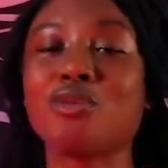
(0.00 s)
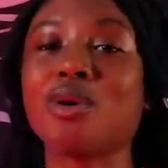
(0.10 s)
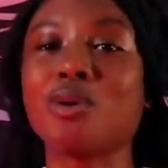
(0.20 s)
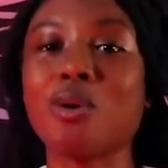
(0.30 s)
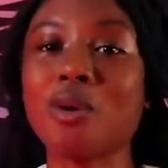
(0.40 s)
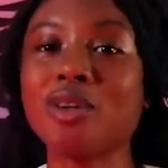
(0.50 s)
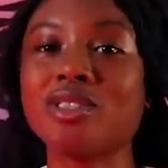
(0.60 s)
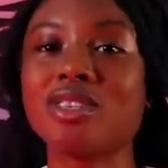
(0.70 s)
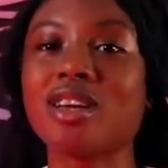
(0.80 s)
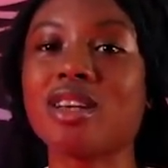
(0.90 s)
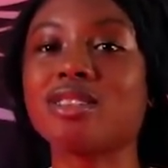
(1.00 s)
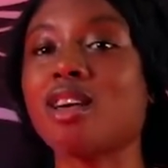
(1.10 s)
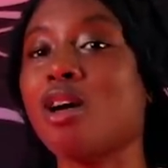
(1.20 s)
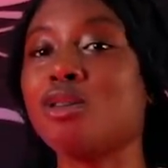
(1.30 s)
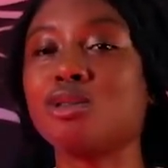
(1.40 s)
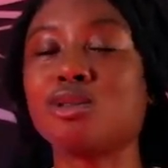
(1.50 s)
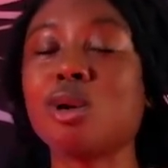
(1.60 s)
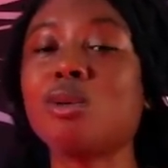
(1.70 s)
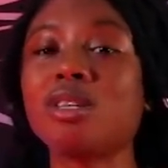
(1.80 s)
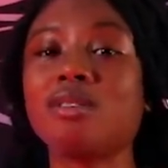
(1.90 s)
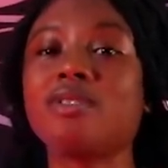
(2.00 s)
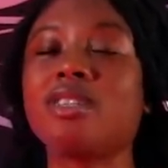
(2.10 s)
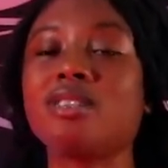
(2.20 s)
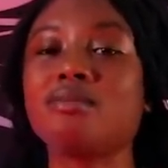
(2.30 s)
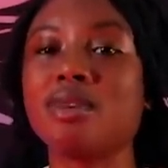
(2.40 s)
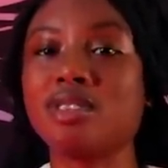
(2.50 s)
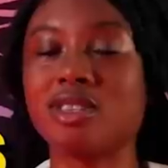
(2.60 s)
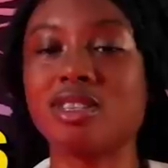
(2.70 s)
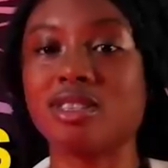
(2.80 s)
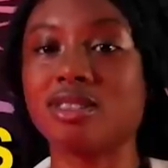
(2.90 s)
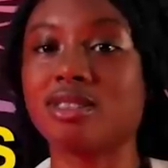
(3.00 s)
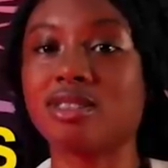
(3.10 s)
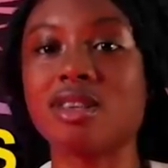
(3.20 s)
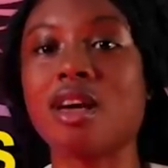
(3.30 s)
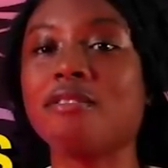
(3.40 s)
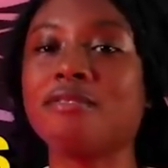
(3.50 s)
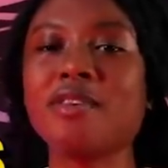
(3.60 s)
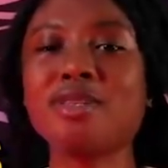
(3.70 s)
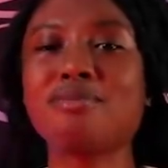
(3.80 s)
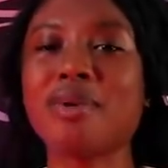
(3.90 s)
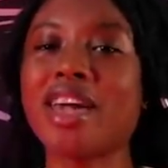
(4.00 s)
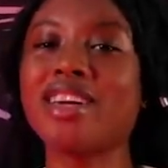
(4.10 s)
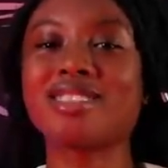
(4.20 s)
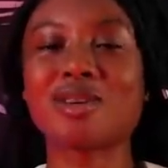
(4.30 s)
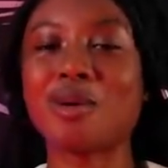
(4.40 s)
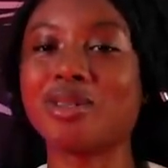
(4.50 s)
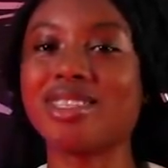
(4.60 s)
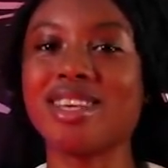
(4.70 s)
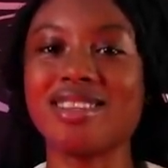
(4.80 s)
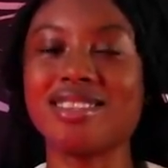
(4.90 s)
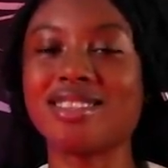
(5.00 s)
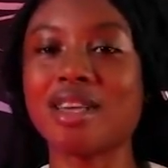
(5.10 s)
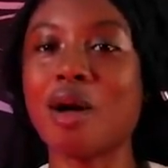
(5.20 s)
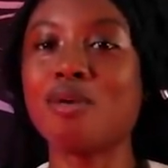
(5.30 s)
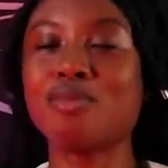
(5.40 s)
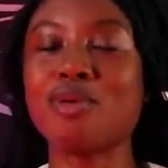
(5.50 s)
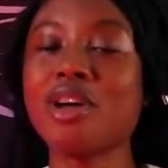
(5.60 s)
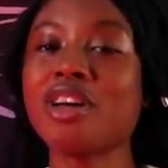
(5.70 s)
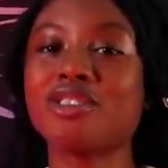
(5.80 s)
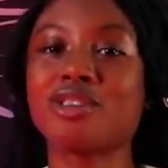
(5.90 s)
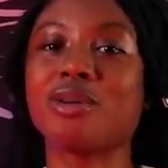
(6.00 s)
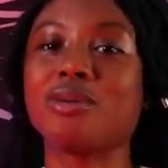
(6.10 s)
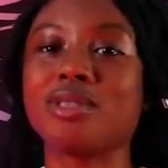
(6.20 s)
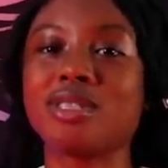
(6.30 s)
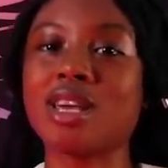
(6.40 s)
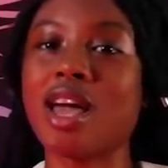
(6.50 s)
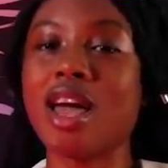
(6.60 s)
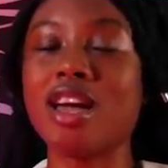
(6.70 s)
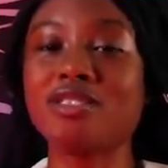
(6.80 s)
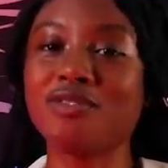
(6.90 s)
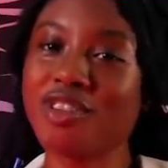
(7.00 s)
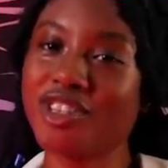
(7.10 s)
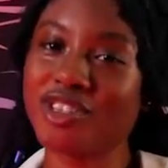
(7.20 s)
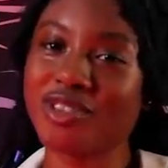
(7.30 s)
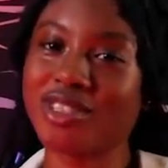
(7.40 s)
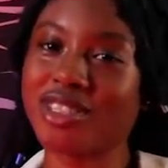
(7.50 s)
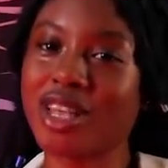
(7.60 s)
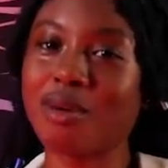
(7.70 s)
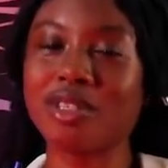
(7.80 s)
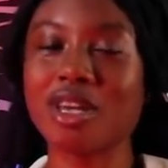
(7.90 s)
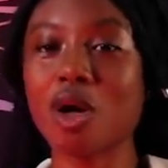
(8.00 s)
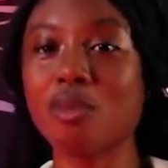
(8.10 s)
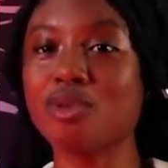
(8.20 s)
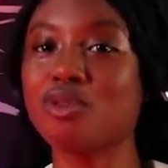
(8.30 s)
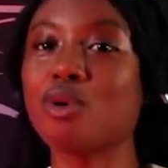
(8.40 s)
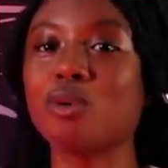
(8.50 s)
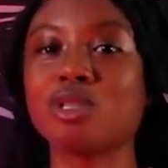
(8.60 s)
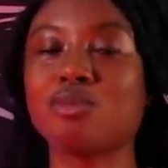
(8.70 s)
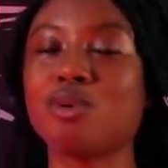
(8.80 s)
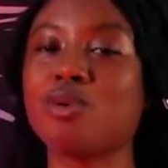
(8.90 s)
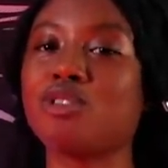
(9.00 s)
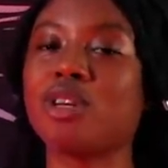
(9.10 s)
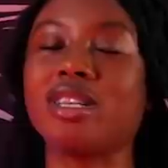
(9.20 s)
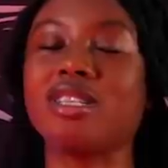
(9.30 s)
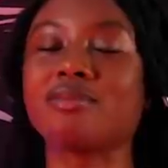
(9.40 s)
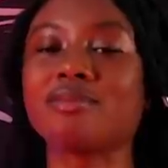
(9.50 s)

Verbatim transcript: you are going to get soul-lifting messages, faith-based content, prayer drills and videos that would help you grow spiritually.